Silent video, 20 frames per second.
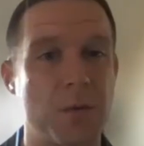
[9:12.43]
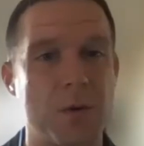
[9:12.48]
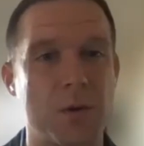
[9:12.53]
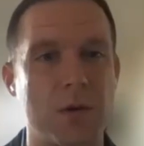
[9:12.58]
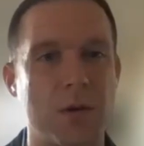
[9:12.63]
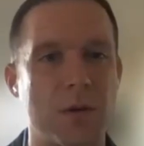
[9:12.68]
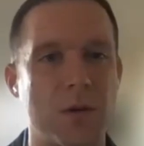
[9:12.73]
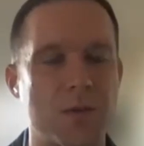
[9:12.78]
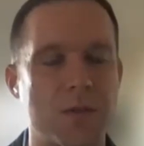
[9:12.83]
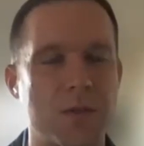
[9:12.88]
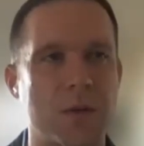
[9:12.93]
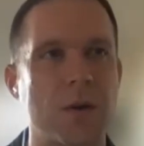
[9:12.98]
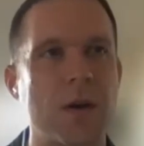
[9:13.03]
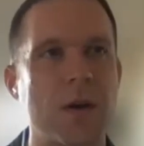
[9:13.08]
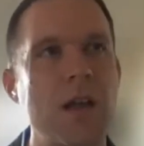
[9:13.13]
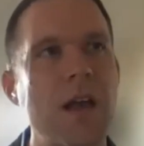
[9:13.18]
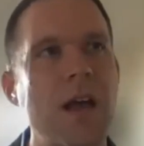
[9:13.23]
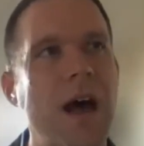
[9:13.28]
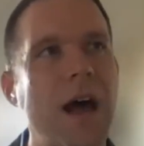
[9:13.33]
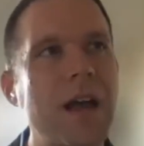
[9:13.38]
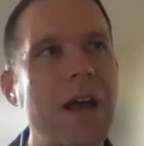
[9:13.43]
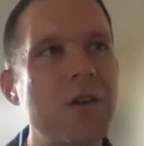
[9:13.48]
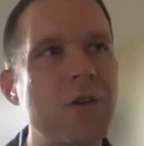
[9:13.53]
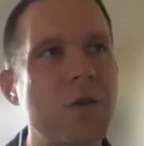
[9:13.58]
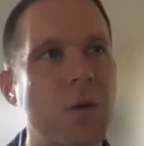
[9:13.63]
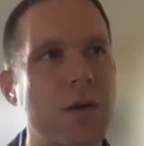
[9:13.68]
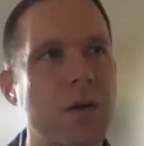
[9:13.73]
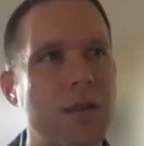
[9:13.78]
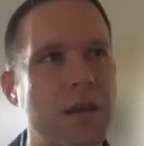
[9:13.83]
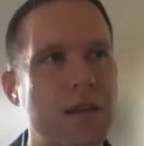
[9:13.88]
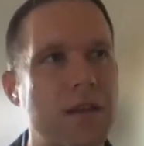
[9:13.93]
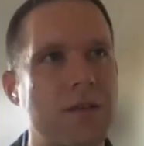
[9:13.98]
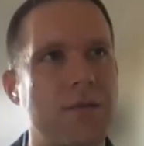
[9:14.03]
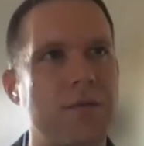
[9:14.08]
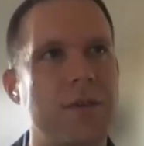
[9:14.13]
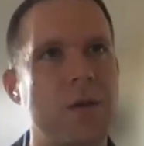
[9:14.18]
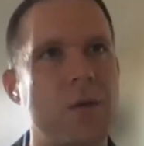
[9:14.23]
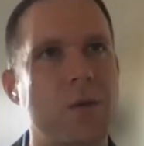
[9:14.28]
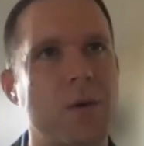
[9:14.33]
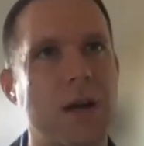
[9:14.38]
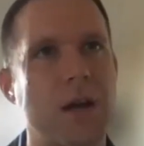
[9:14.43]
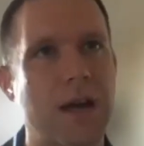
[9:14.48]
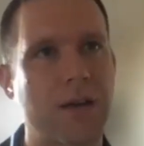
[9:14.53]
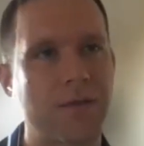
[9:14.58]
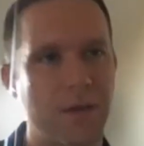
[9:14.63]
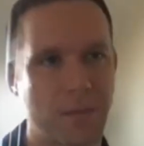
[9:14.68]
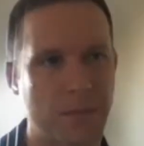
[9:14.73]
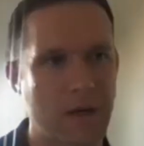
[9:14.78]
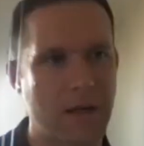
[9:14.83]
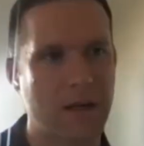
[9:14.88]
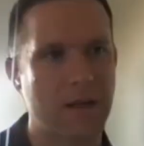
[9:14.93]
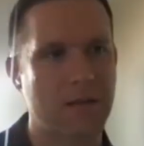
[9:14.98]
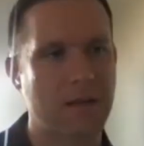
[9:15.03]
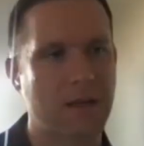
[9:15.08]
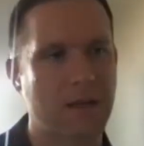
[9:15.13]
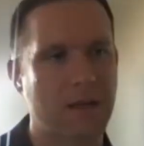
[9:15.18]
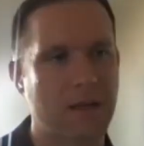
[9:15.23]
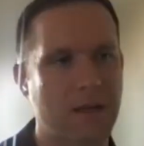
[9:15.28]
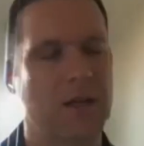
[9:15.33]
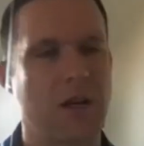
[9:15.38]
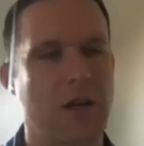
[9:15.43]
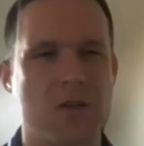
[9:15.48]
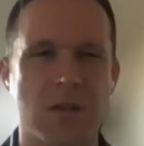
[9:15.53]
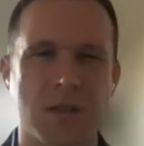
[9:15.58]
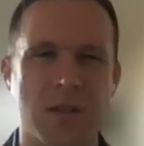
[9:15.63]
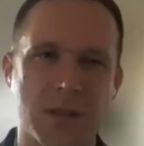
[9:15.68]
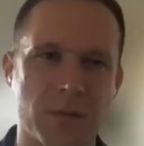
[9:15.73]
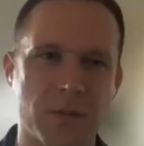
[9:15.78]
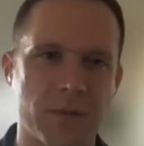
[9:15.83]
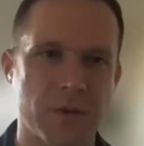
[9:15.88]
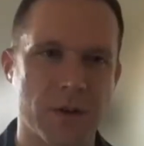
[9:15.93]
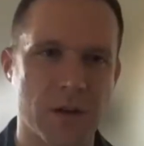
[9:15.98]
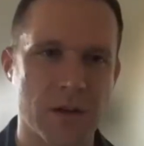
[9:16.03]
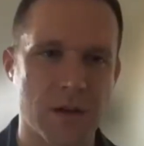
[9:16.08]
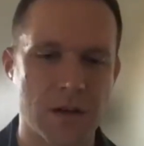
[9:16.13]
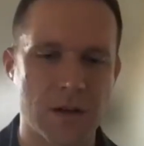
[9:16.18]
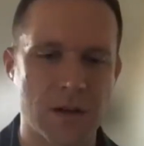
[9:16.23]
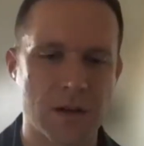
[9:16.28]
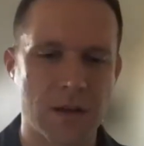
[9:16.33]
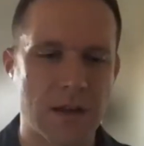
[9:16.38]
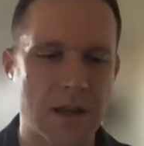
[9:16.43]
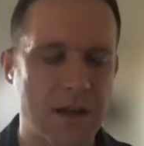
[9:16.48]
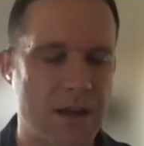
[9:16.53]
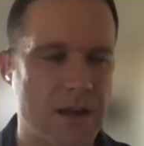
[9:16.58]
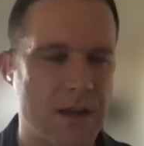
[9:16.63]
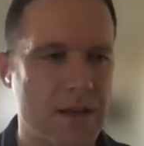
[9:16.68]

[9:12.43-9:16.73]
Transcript: Who knows? So I enjoyed as a viewer having my expectations subverted, and